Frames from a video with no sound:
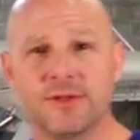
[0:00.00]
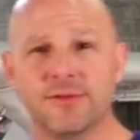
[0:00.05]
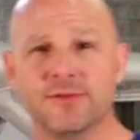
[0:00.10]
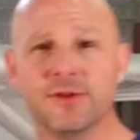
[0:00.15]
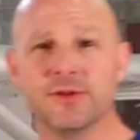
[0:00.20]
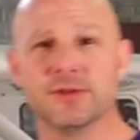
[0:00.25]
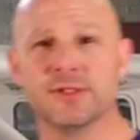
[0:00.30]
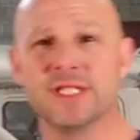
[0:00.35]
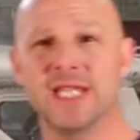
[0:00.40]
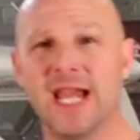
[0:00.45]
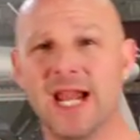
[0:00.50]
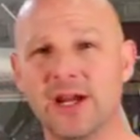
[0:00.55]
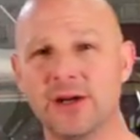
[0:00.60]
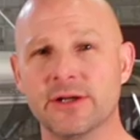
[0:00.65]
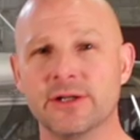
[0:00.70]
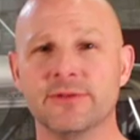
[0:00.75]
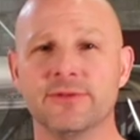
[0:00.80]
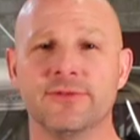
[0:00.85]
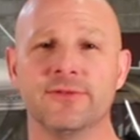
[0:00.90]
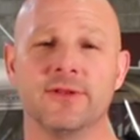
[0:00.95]
if you're
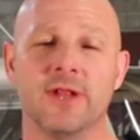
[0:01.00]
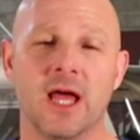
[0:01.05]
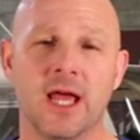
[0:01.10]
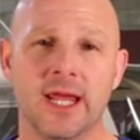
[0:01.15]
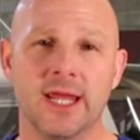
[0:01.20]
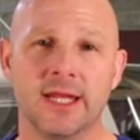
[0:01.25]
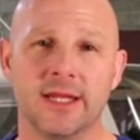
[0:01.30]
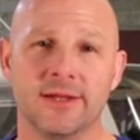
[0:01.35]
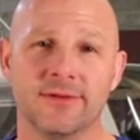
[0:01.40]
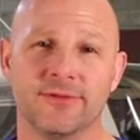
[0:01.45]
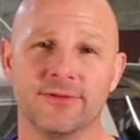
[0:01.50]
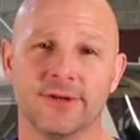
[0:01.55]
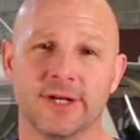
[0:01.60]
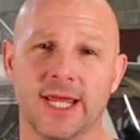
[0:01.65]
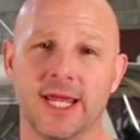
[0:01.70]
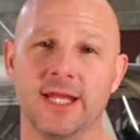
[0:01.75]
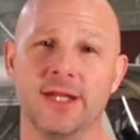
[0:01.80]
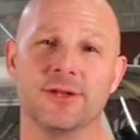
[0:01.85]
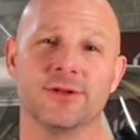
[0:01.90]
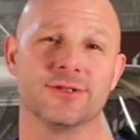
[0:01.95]
tired of flying and
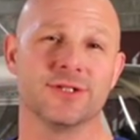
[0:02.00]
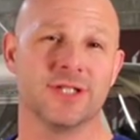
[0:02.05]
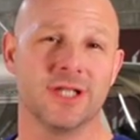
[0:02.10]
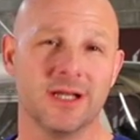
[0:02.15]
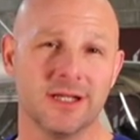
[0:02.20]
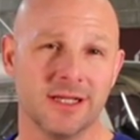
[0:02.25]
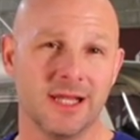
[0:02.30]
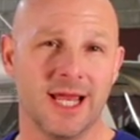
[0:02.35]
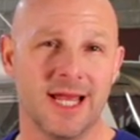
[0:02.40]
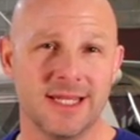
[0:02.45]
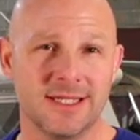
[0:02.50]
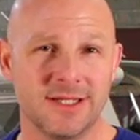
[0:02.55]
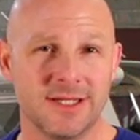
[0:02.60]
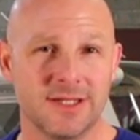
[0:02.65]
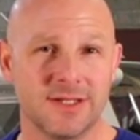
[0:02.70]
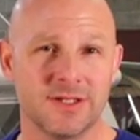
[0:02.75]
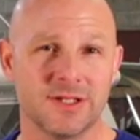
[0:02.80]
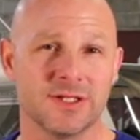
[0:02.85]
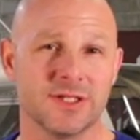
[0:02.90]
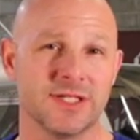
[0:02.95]
forgetting your
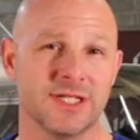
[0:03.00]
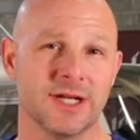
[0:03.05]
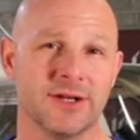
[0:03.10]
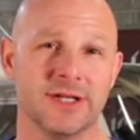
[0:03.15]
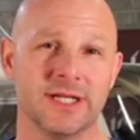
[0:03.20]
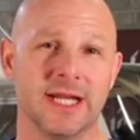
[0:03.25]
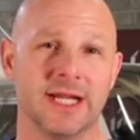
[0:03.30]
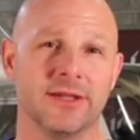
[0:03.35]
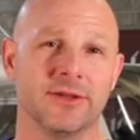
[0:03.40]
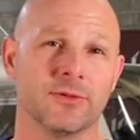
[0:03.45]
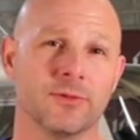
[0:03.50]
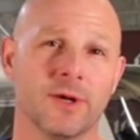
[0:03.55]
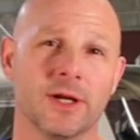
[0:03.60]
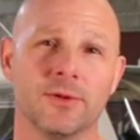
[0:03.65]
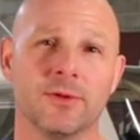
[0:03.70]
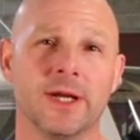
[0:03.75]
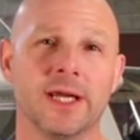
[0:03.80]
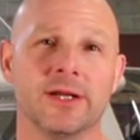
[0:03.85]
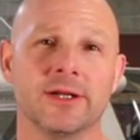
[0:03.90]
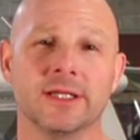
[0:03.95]
sunglasses and staring down the
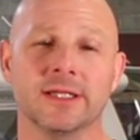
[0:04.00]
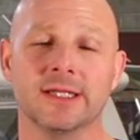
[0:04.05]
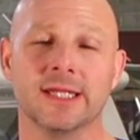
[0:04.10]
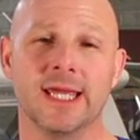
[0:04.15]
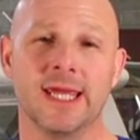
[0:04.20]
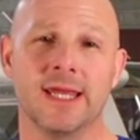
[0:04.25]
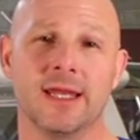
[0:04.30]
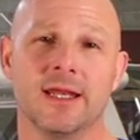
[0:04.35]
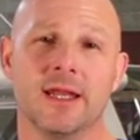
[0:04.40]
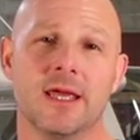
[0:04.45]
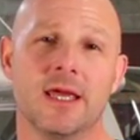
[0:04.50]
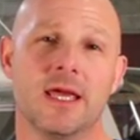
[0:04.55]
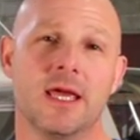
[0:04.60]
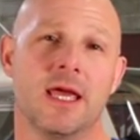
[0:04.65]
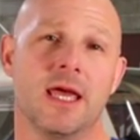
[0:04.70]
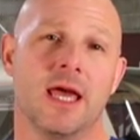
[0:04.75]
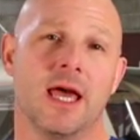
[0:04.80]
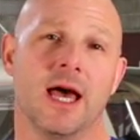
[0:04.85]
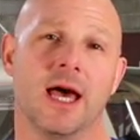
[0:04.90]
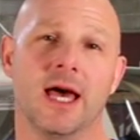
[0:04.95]
runway on a late uh,